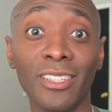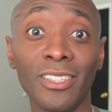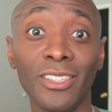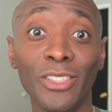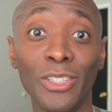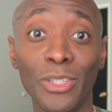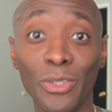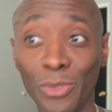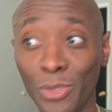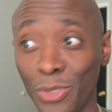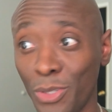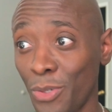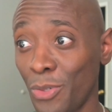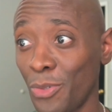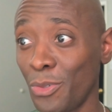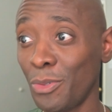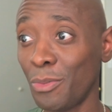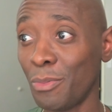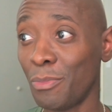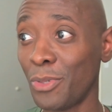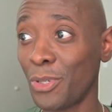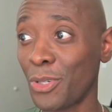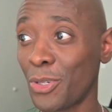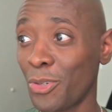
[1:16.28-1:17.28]

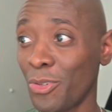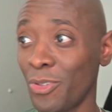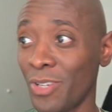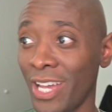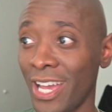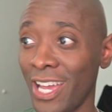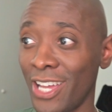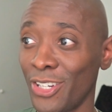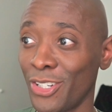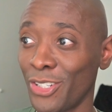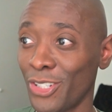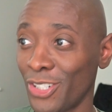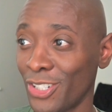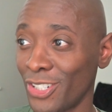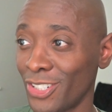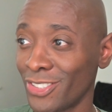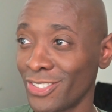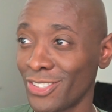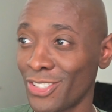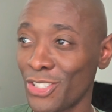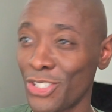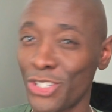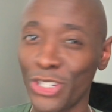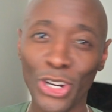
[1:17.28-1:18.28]
YouTube
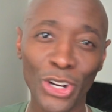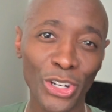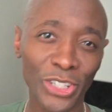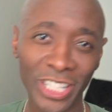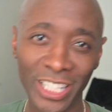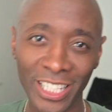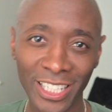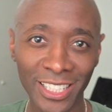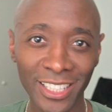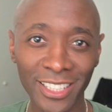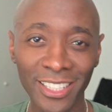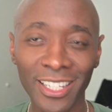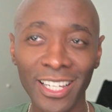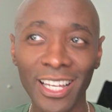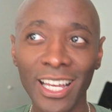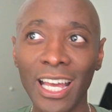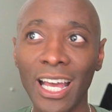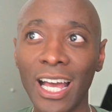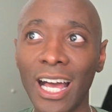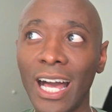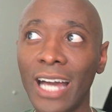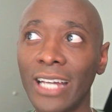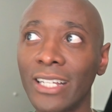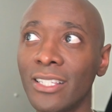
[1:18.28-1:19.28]
creator journey,
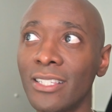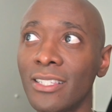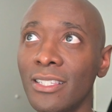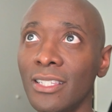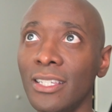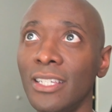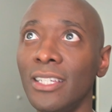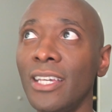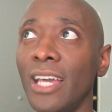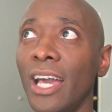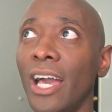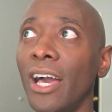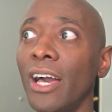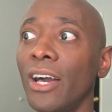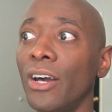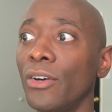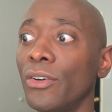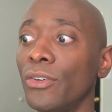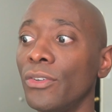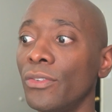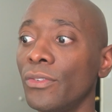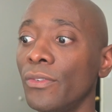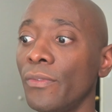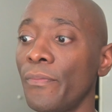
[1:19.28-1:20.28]
I see
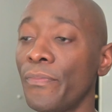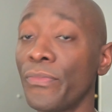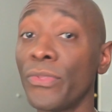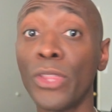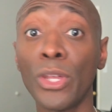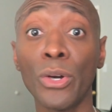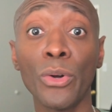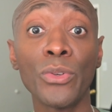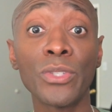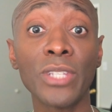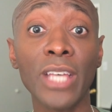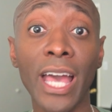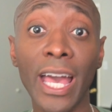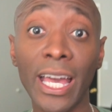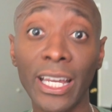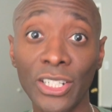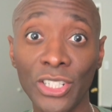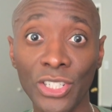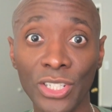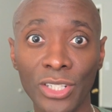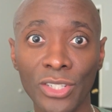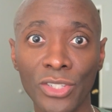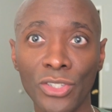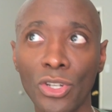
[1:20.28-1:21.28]
how those
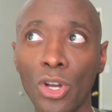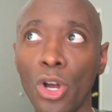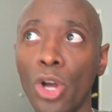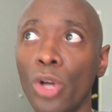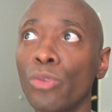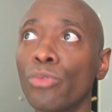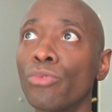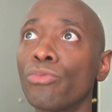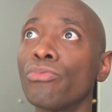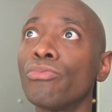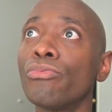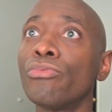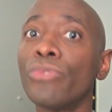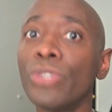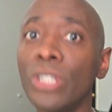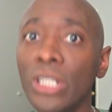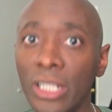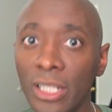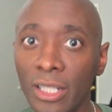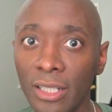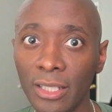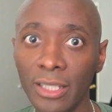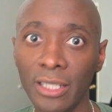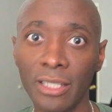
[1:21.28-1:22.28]
actions are
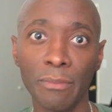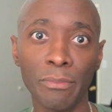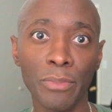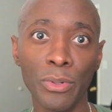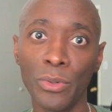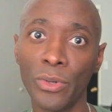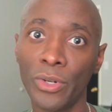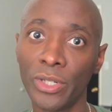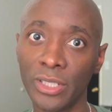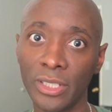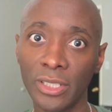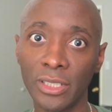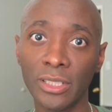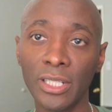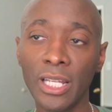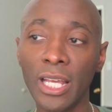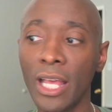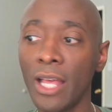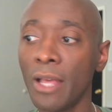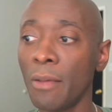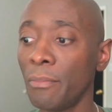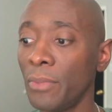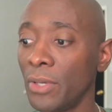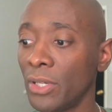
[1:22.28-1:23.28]
really important,
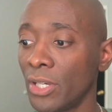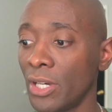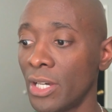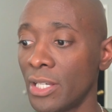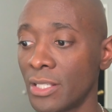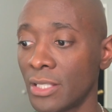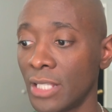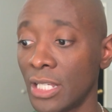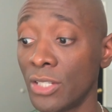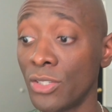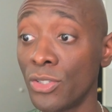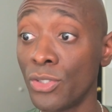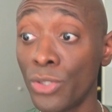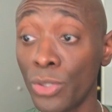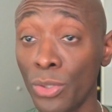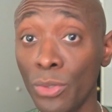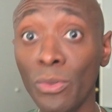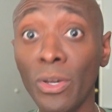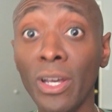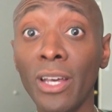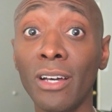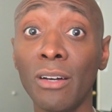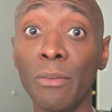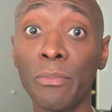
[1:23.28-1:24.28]
because they
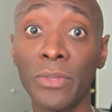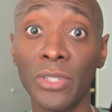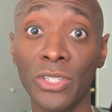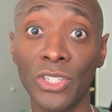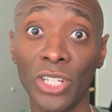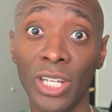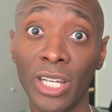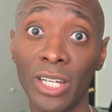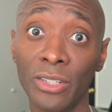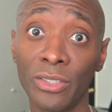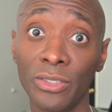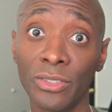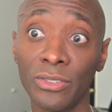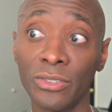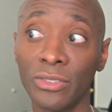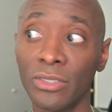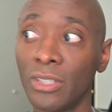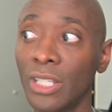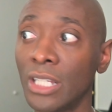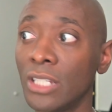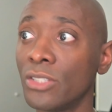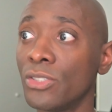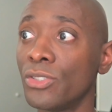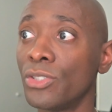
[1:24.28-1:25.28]
do help the channel,
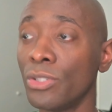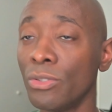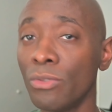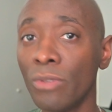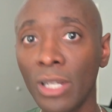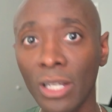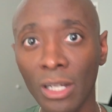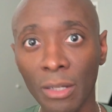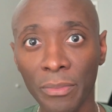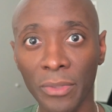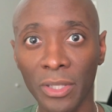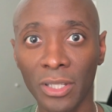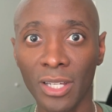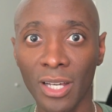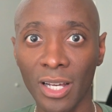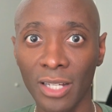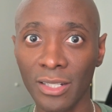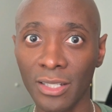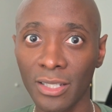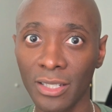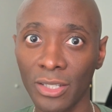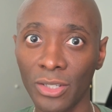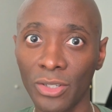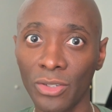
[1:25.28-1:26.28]
they do help the
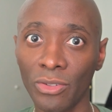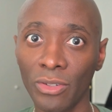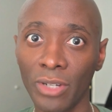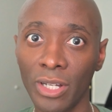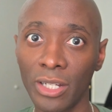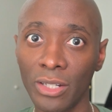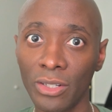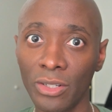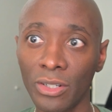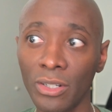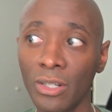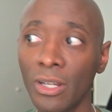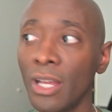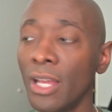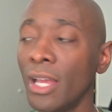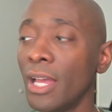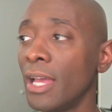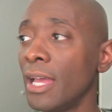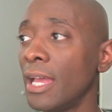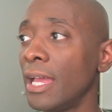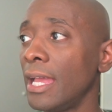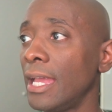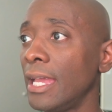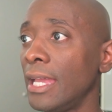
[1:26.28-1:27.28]
content creator,
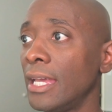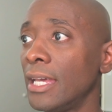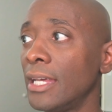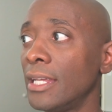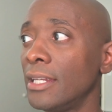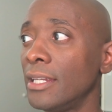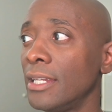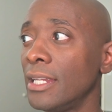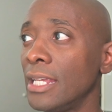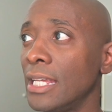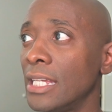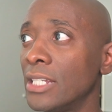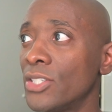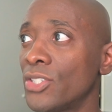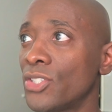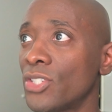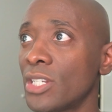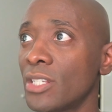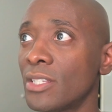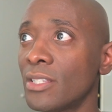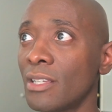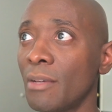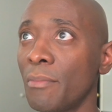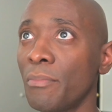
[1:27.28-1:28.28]
and it's
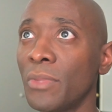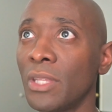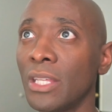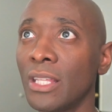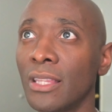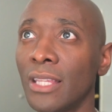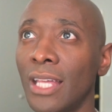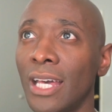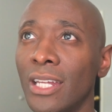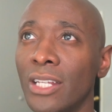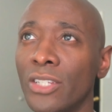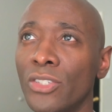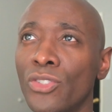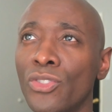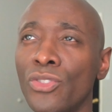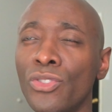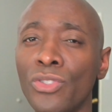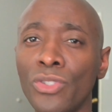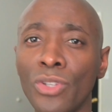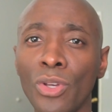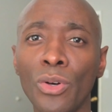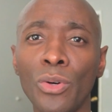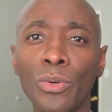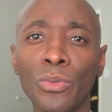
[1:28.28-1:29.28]
just something that is
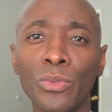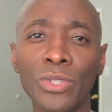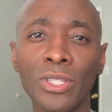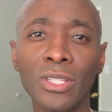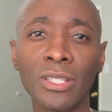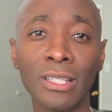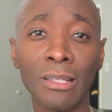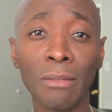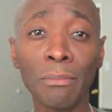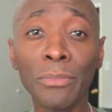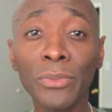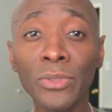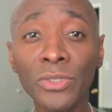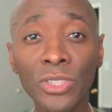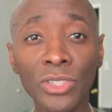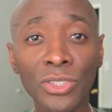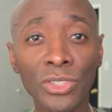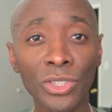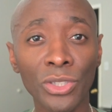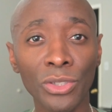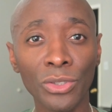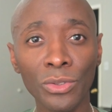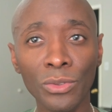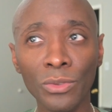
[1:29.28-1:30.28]
so simple to
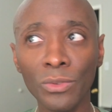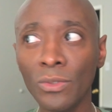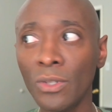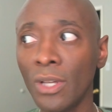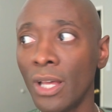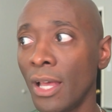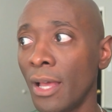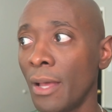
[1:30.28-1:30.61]
do,